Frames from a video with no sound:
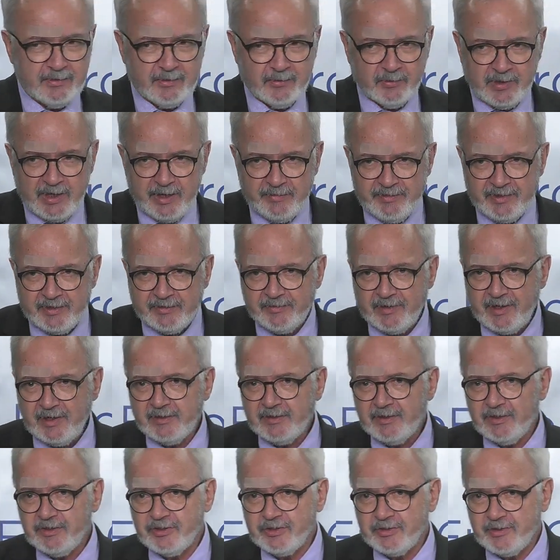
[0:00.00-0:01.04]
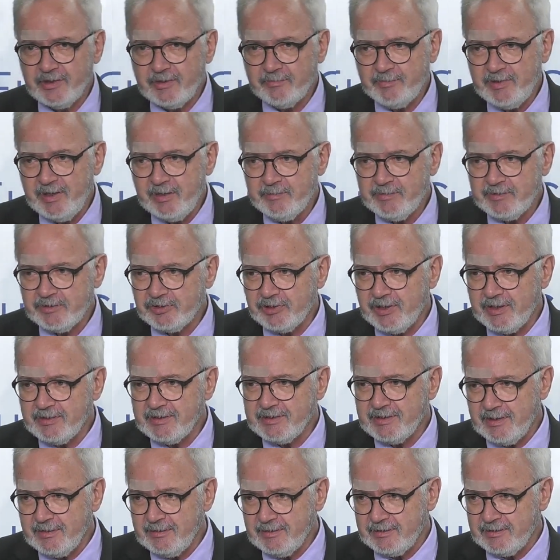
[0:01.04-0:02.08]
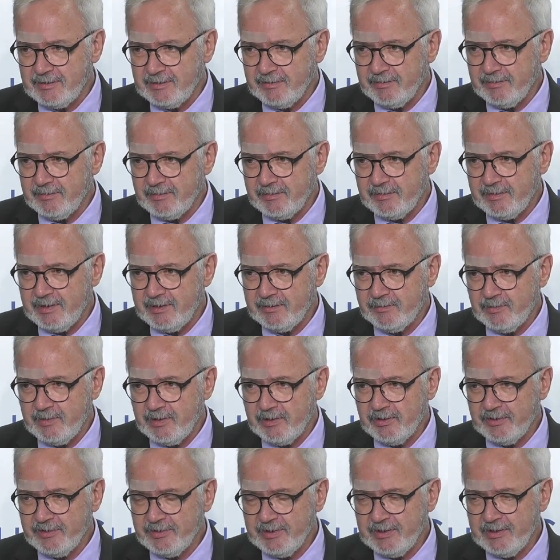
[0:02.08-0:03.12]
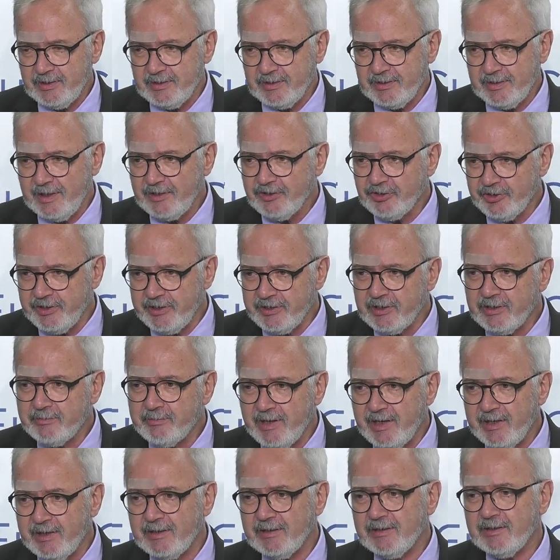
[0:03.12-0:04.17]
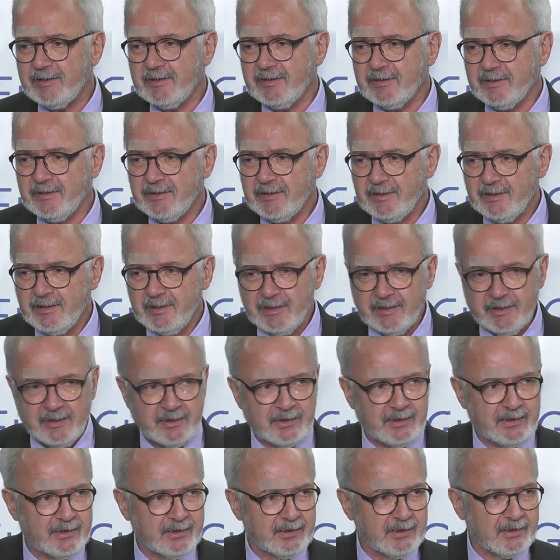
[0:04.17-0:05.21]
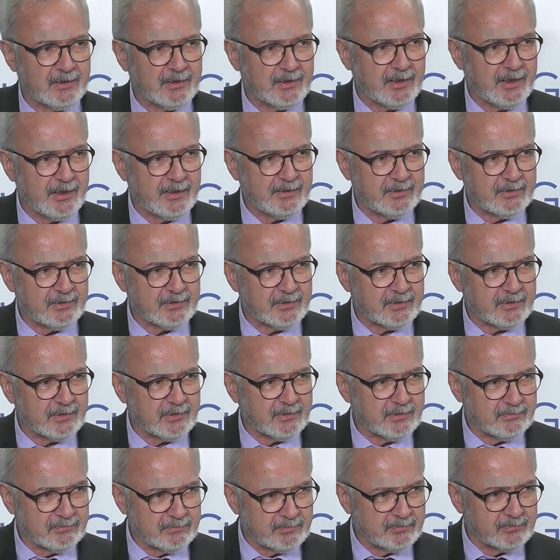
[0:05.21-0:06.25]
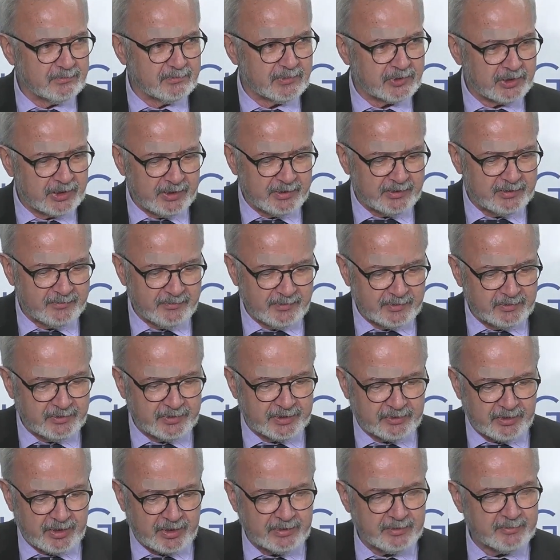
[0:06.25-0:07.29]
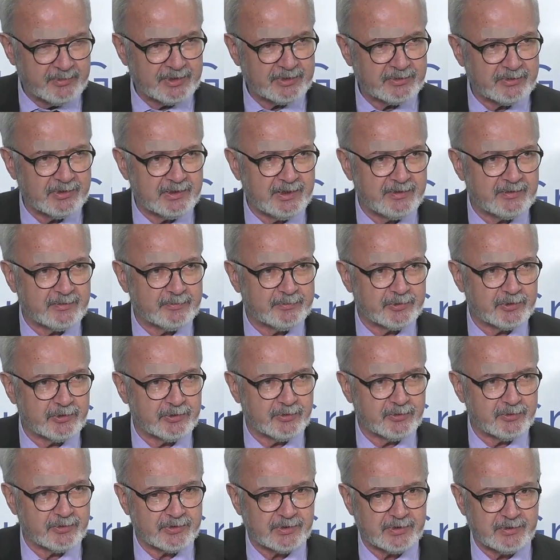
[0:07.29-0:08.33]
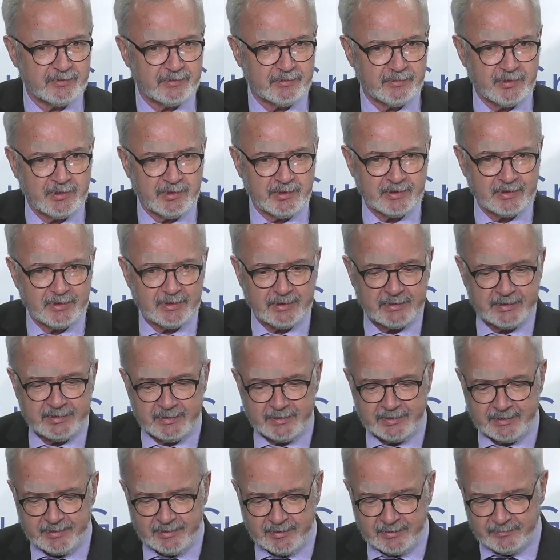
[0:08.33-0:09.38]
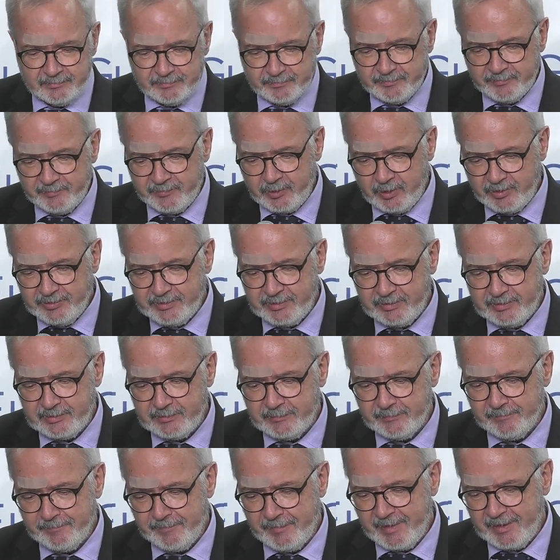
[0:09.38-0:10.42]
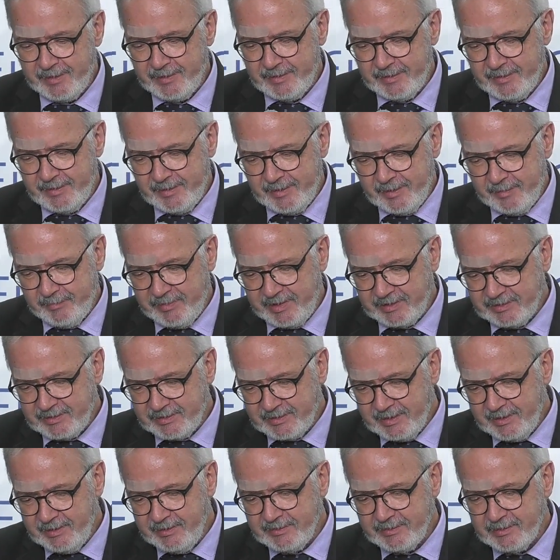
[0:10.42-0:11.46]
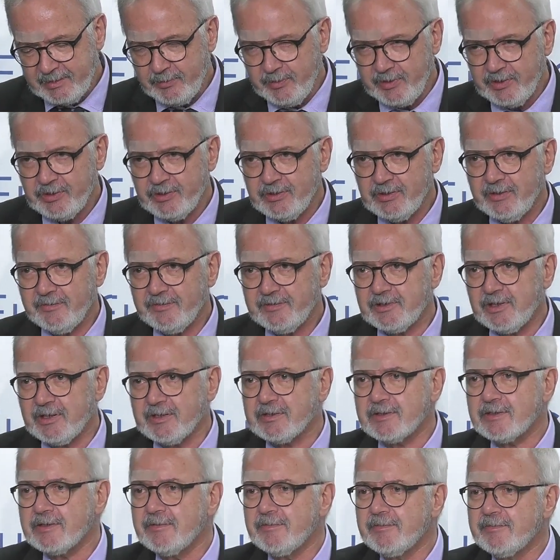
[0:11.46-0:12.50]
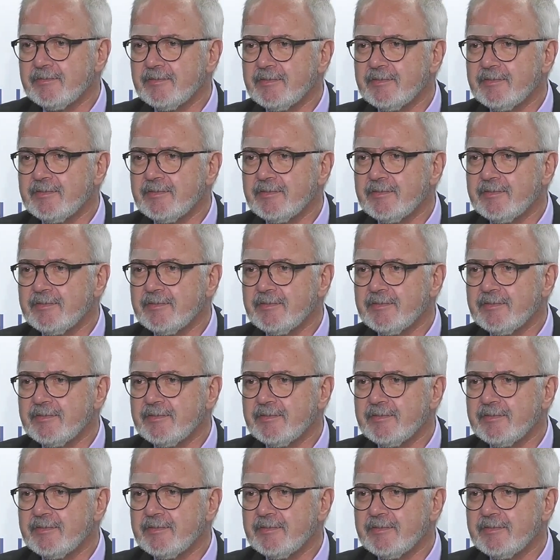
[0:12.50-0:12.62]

We have the advantage that people trust us, that we are considered an engineering bank and relatively good economists who never produce losses. But still, it's a question of trust.